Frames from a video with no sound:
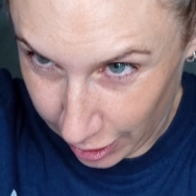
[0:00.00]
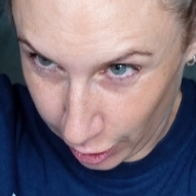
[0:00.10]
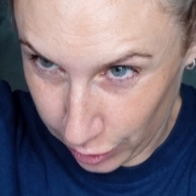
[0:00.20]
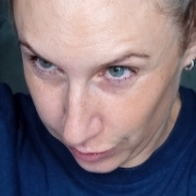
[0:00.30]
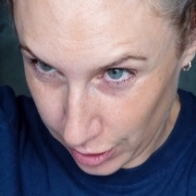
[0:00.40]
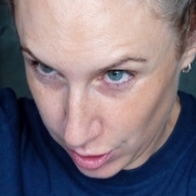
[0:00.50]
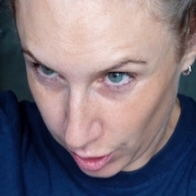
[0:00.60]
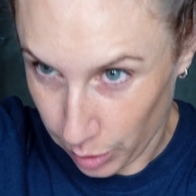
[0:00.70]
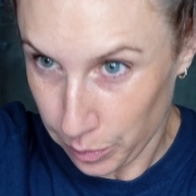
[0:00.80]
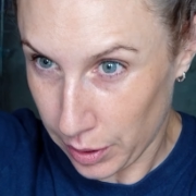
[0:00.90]
over the
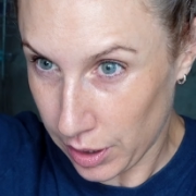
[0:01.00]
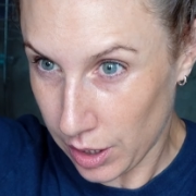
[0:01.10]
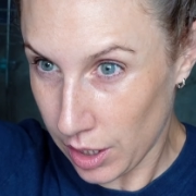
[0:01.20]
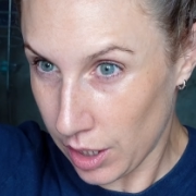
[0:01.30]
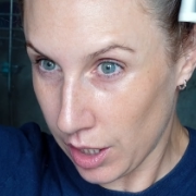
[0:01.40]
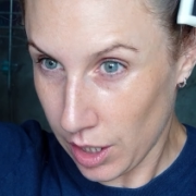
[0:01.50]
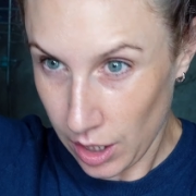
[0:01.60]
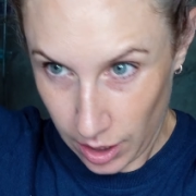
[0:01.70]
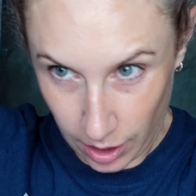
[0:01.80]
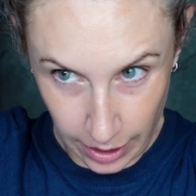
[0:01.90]
top,
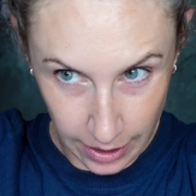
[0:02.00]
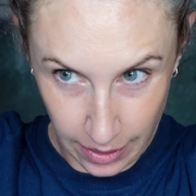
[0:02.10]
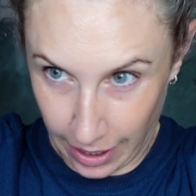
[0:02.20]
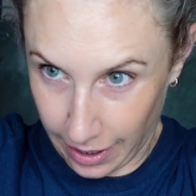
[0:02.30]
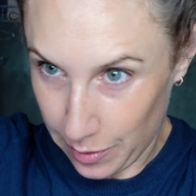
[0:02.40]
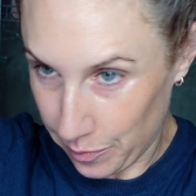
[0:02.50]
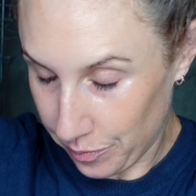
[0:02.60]
like that.